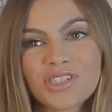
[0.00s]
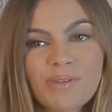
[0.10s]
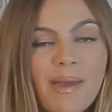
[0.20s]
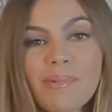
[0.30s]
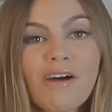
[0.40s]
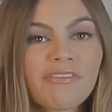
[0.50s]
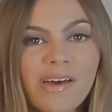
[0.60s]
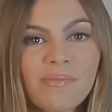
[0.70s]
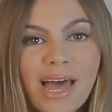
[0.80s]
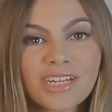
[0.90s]
So maybe I'll
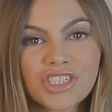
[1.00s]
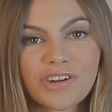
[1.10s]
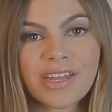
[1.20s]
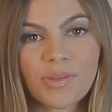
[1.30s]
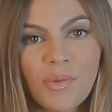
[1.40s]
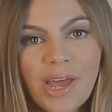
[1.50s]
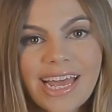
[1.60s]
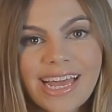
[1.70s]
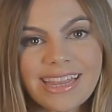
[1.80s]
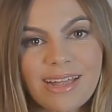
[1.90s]
film that during the
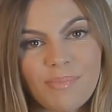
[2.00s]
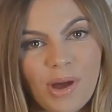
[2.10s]
week and then